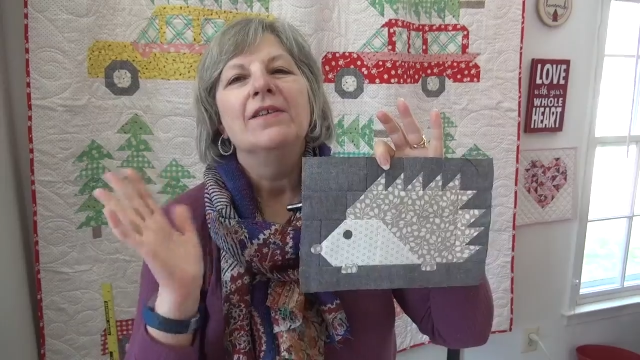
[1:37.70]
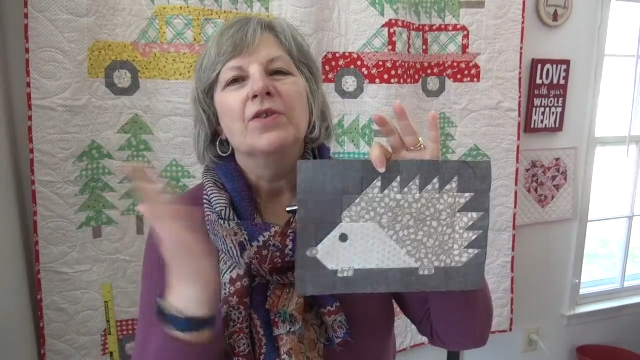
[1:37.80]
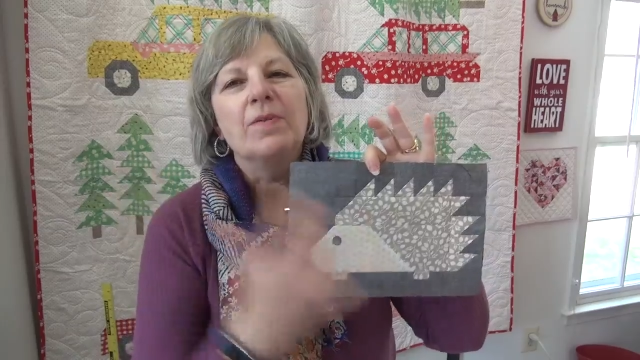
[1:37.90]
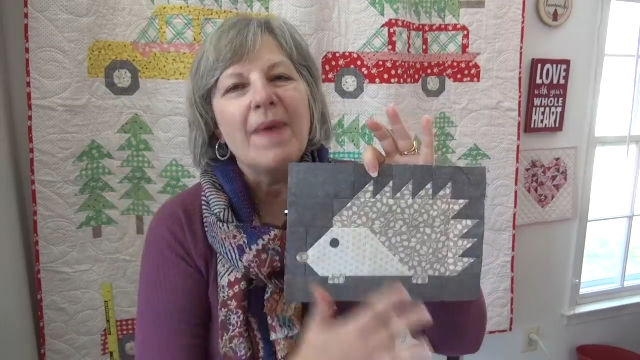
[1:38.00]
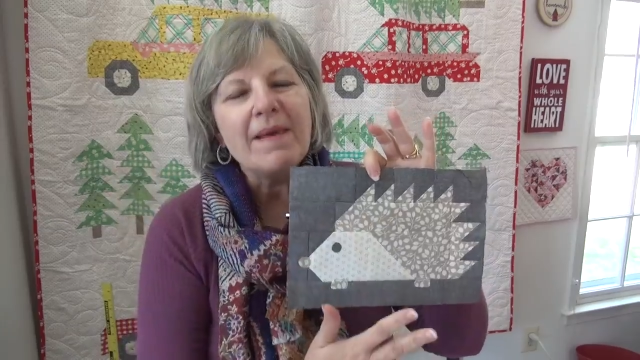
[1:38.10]

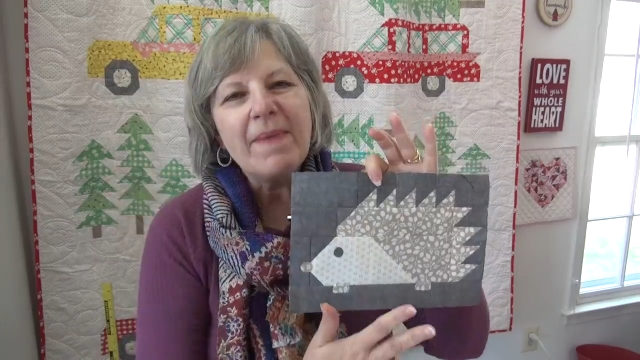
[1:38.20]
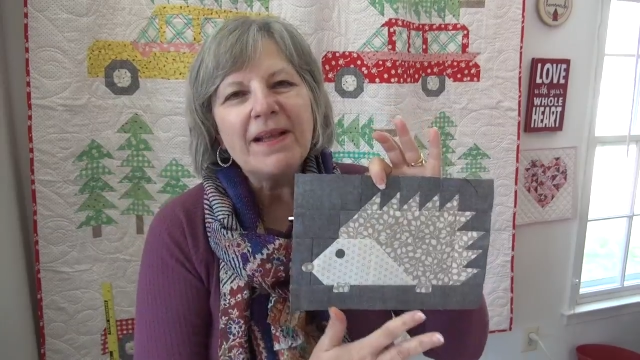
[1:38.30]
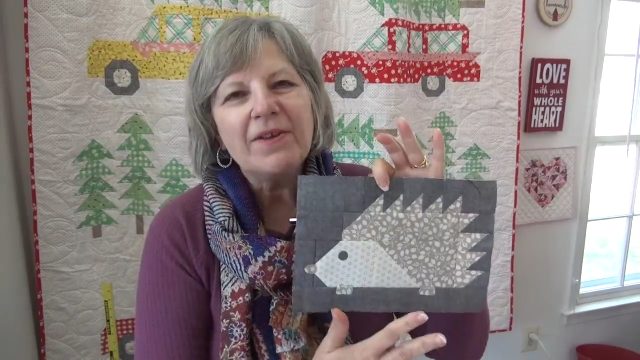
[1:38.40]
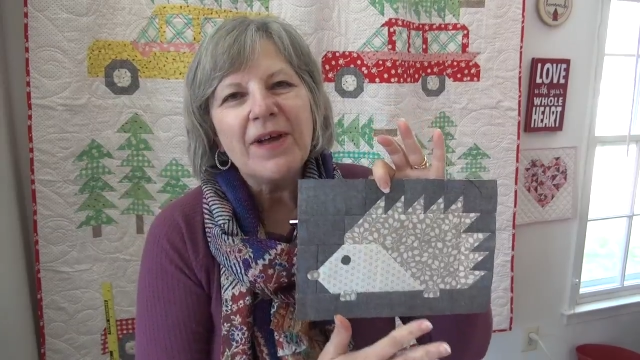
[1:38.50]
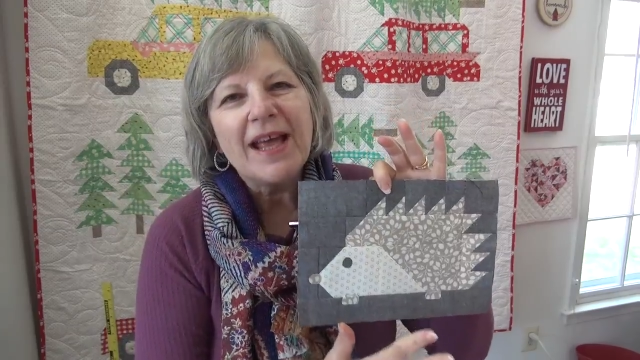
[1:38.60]
So to make my
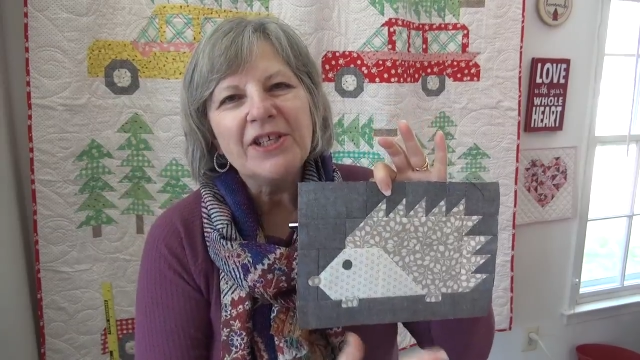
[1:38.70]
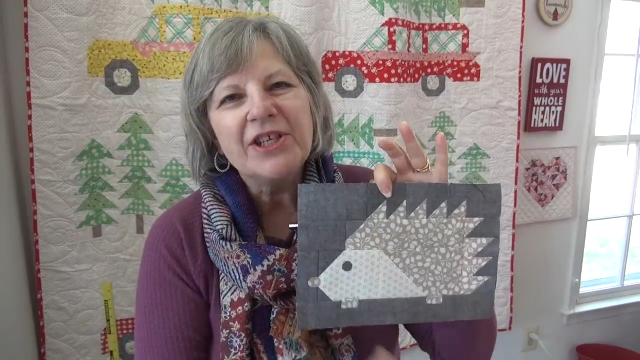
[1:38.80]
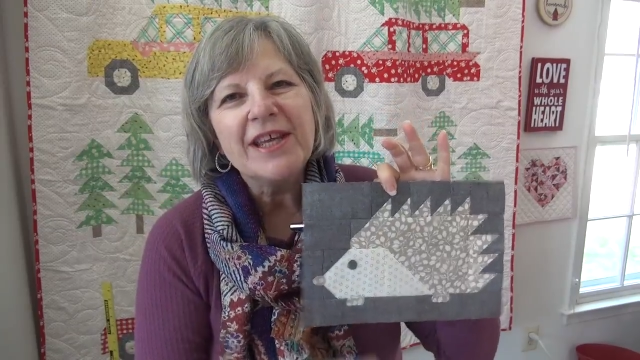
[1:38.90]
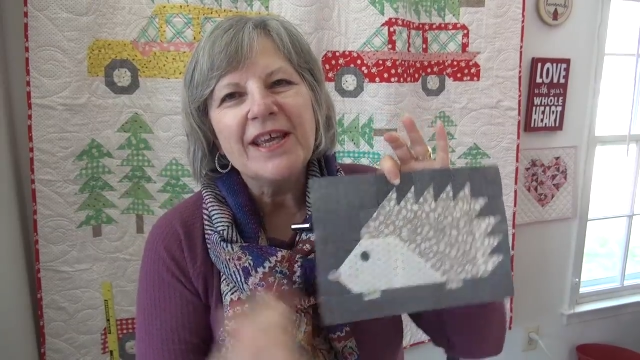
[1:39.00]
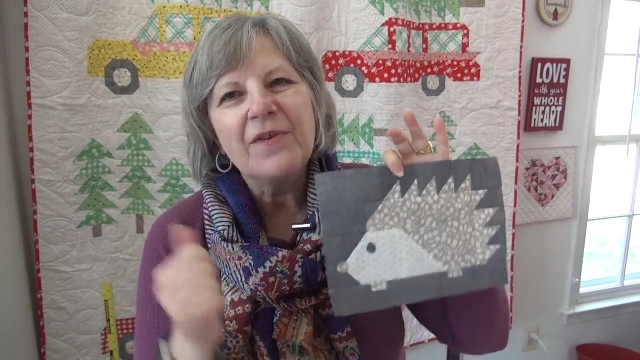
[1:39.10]
little
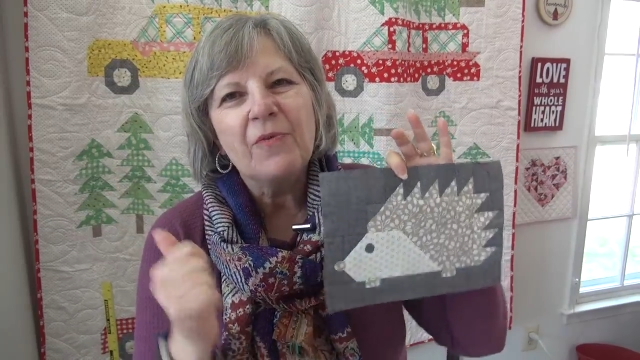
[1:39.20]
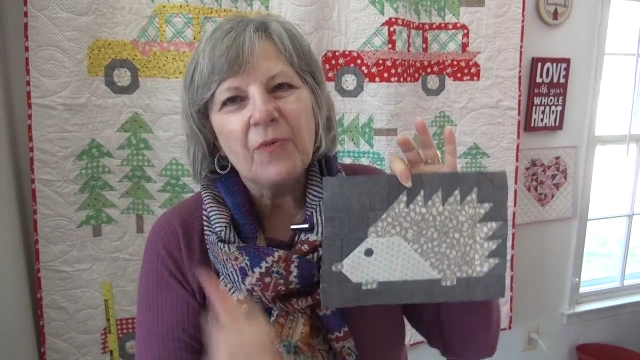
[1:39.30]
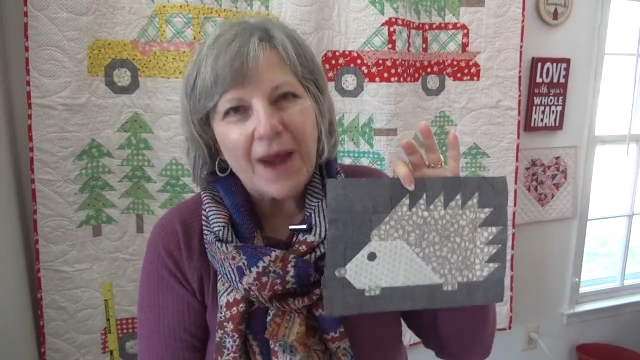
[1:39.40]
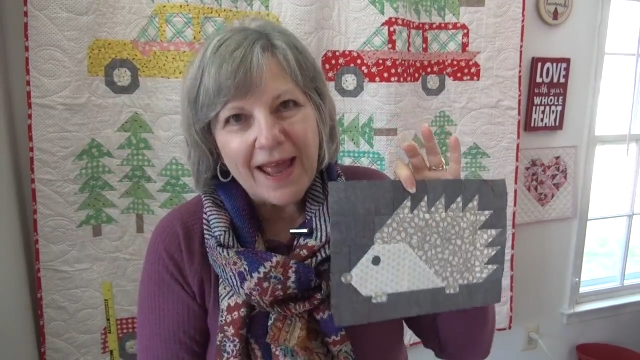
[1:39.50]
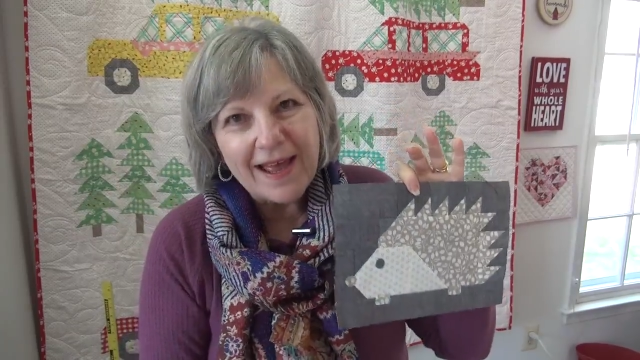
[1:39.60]
hedgie in
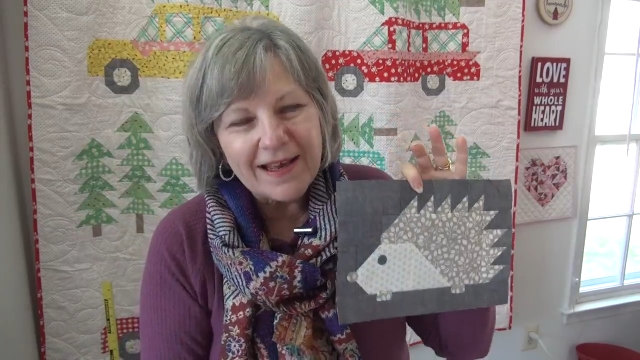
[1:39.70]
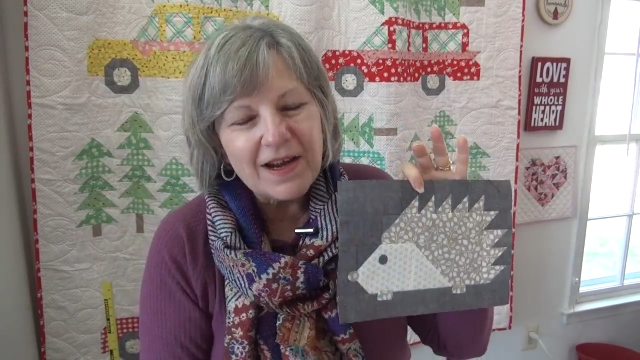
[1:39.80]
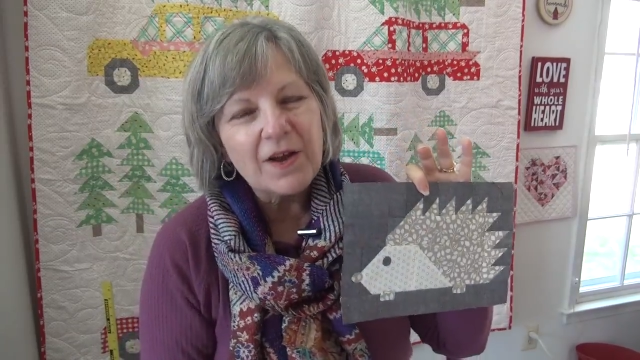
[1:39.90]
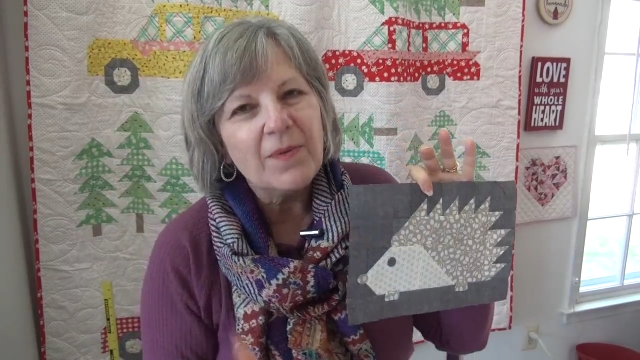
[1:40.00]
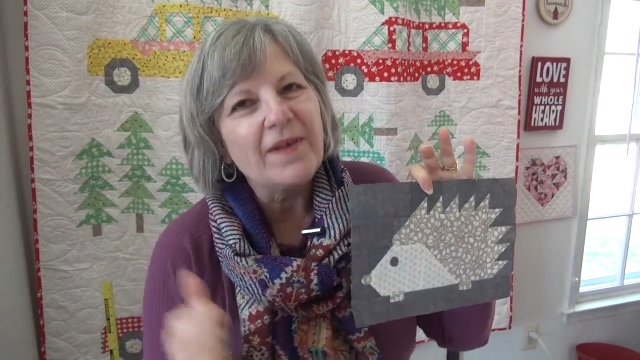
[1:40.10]

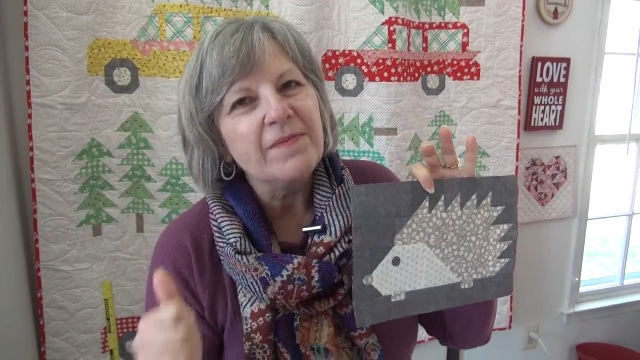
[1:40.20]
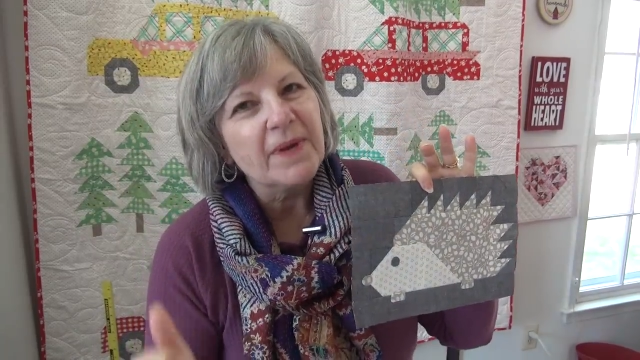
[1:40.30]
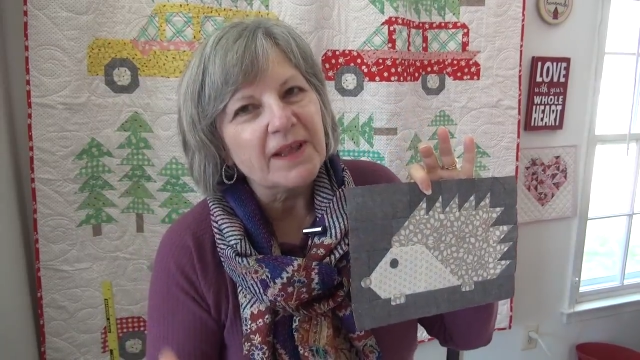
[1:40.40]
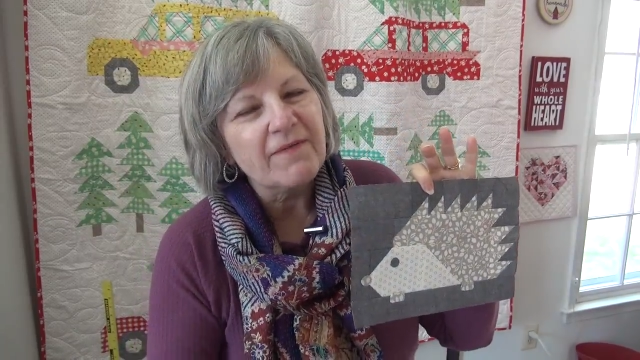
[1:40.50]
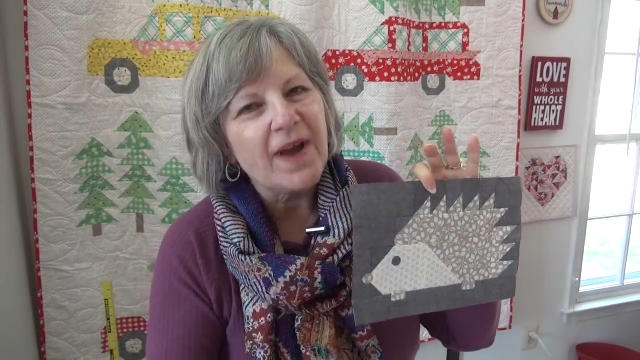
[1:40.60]
red, we have to
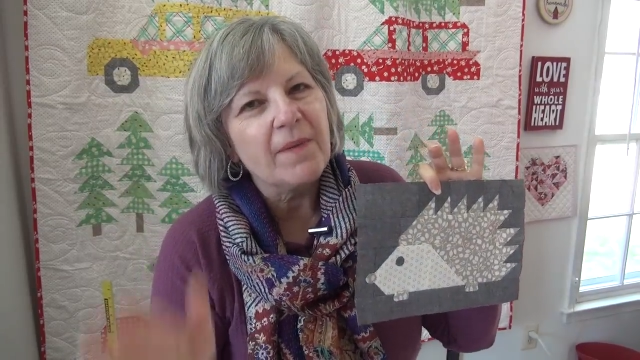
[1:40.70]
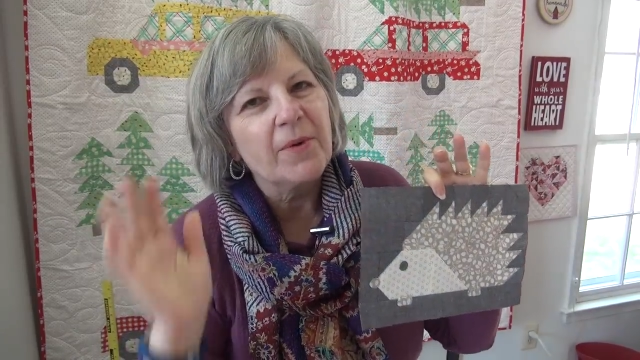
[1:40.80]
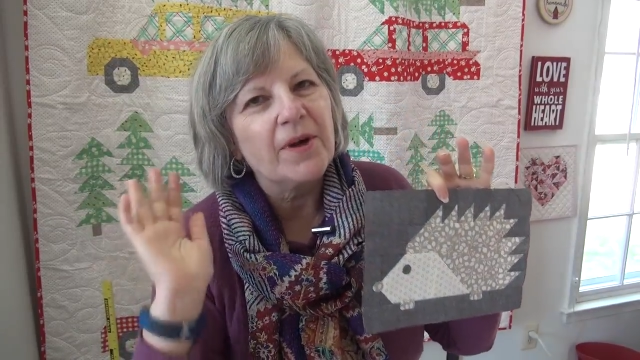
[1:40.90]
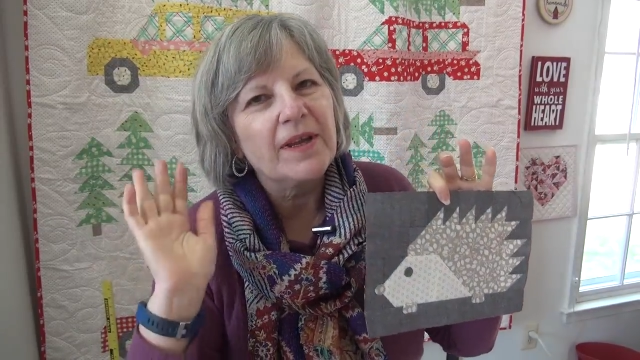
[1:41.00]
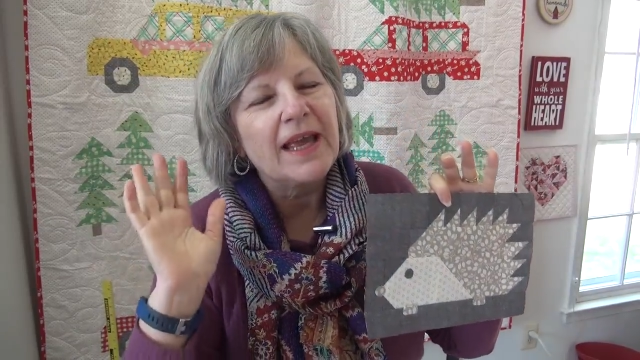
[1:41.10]
pick the
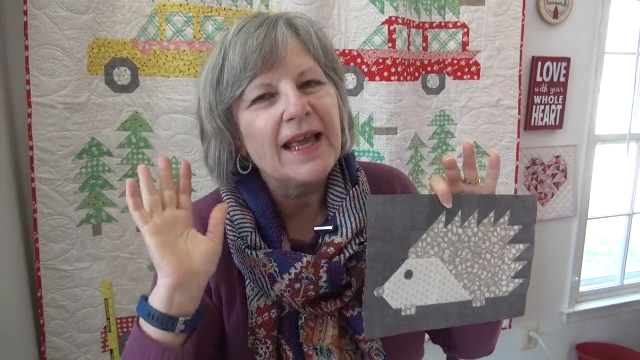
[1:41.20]
fabric.